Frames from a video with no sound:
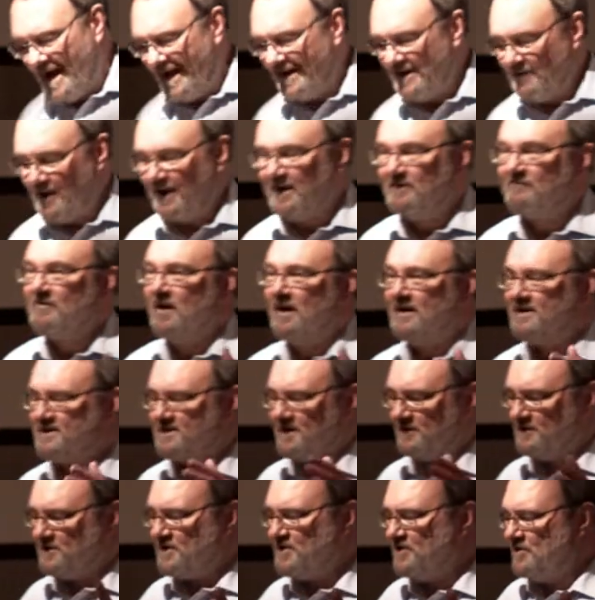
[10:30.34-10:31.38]
anyway, right.
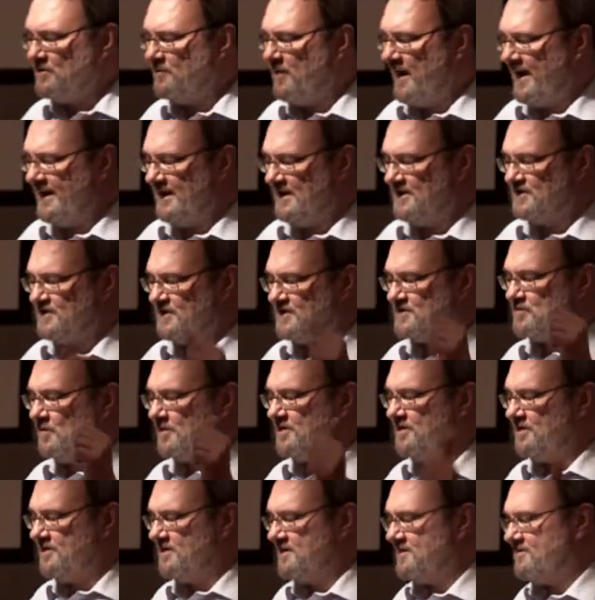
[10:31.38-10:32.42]
So two pages. What
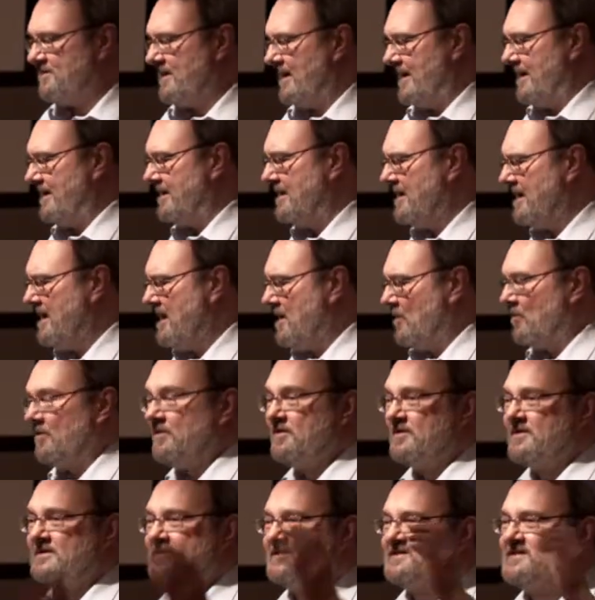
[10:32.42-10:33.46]
are you going to play? Well,
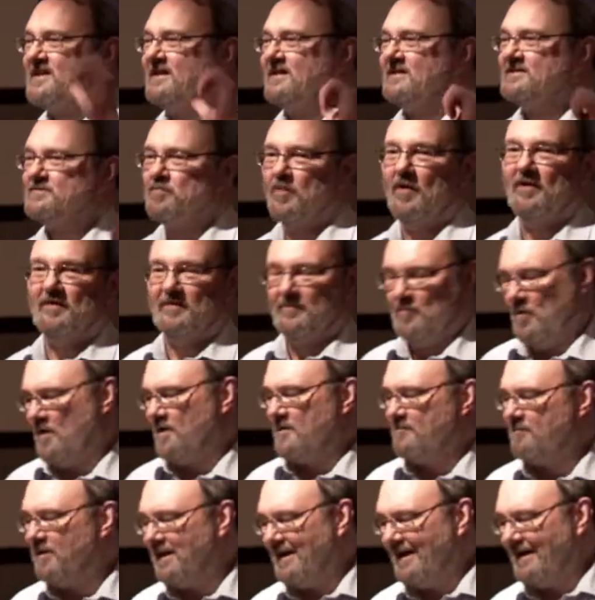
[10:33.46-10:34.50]
you're going to tell us what what
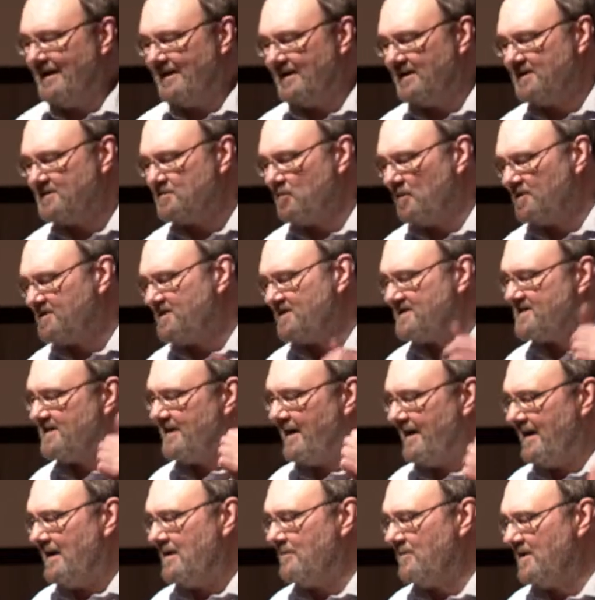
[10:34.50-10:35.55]
the play is, what its
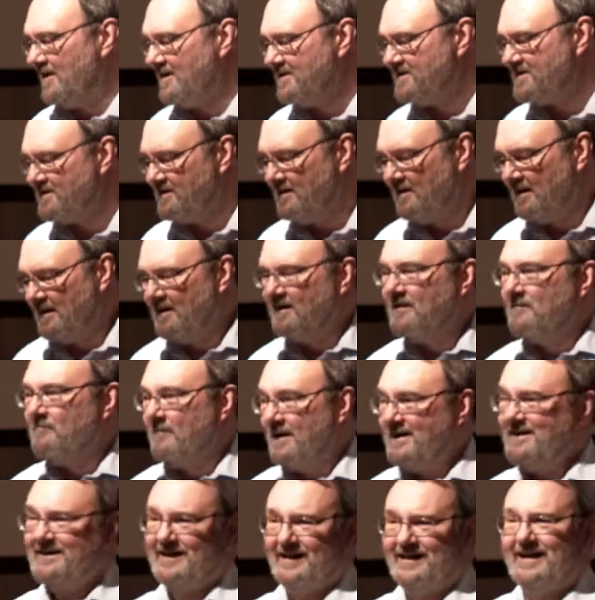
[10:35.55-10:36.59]
name is.
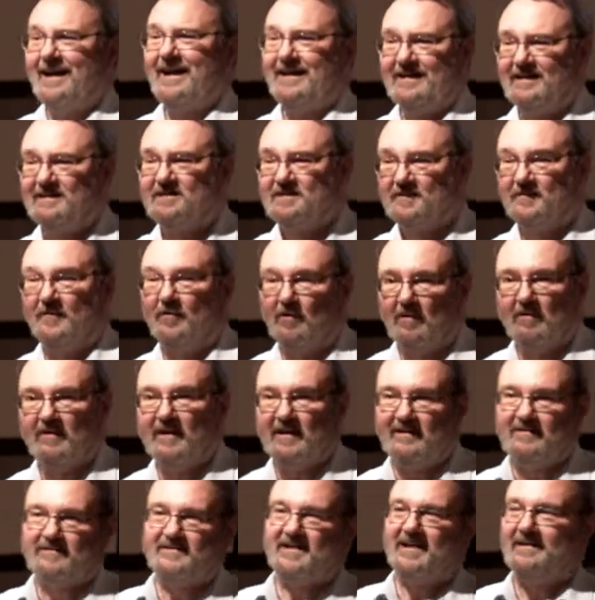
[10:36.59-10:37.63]
Make a case for
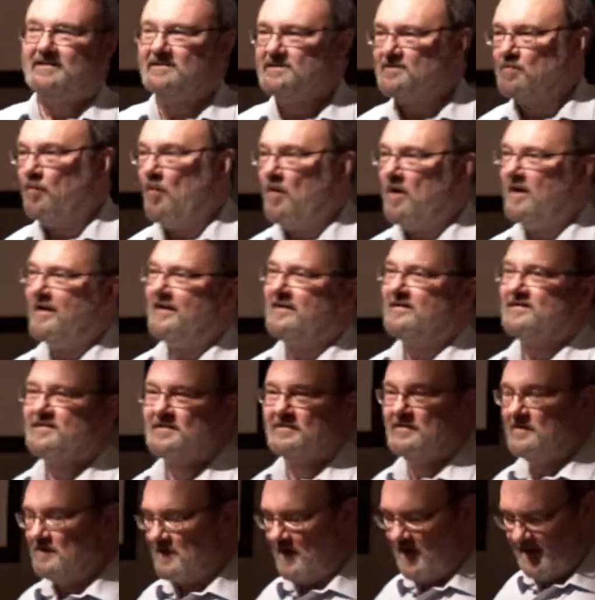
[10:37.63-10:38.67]
it. Tell us why it's a
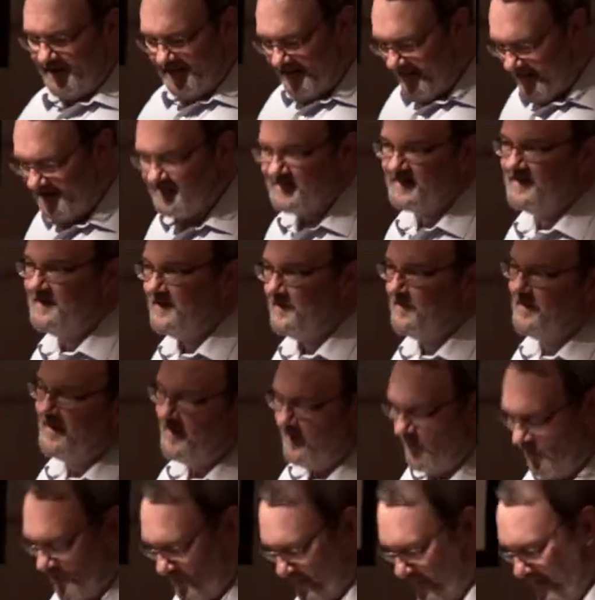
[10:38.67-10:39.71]
good idea to do
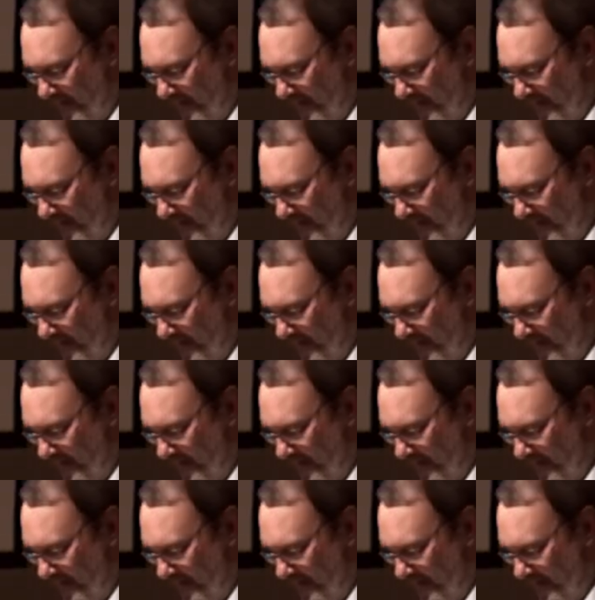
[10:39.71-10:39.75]
it